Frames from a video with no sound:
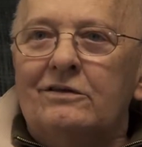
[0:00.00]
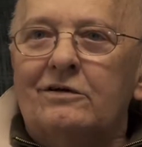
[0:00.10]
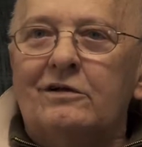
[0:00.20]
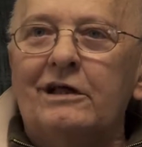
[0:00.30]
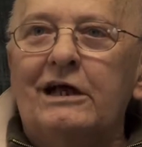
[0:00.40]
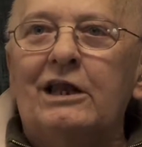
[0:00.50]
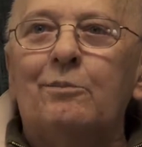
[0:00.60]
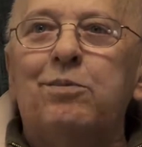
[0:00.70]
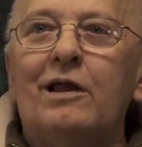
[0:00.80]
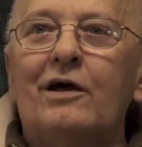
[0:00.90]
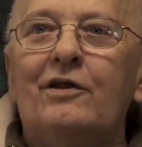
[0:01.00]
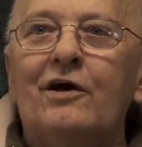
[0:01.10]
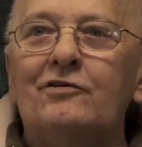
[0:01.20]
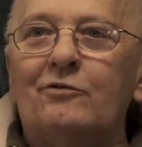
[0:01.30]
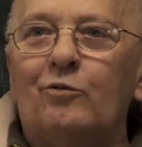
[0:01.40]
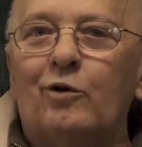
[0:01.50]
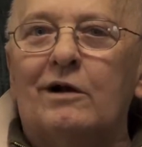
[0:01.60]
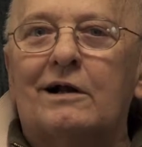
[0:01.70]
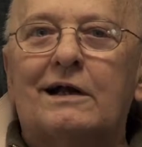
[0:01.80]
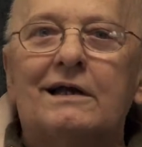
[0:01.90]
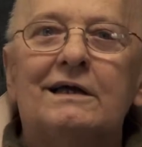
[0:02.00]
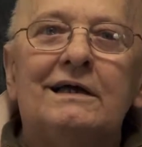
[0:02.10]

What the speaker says: to clean the blood doesn't work,